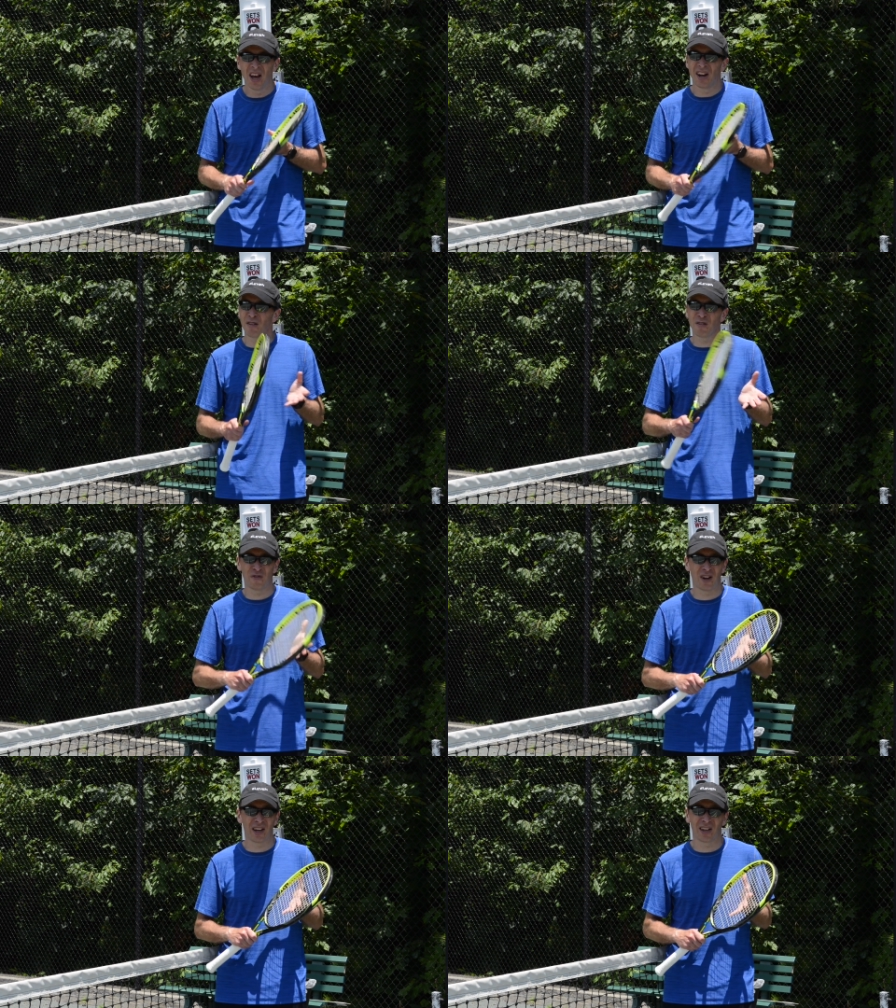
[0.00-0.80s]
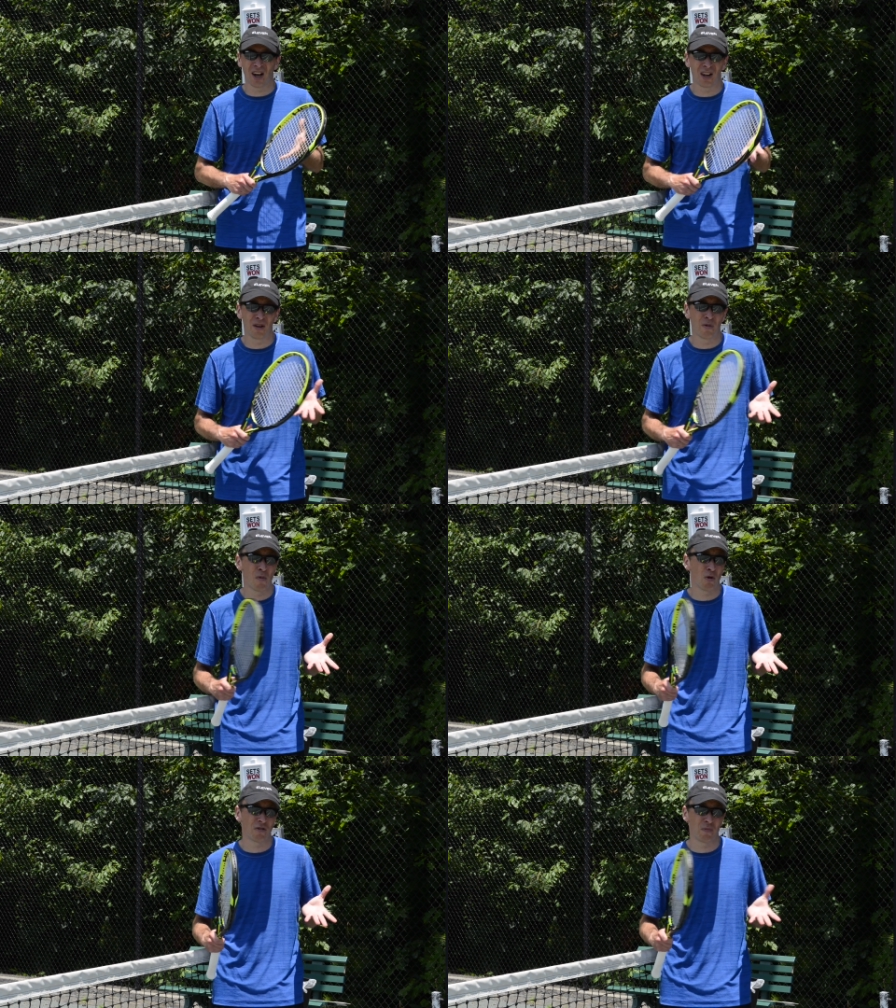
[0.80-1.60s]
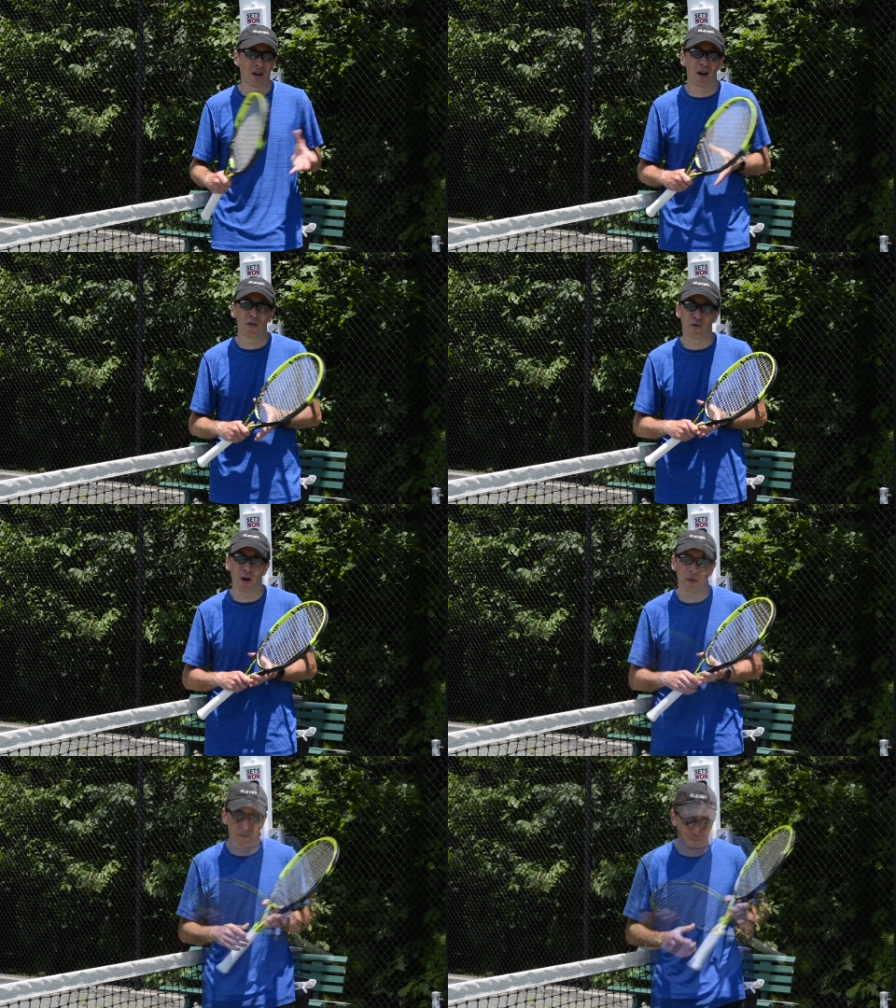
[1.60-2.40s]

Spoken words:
and I also felt like I got a little bit more spin out of the frame.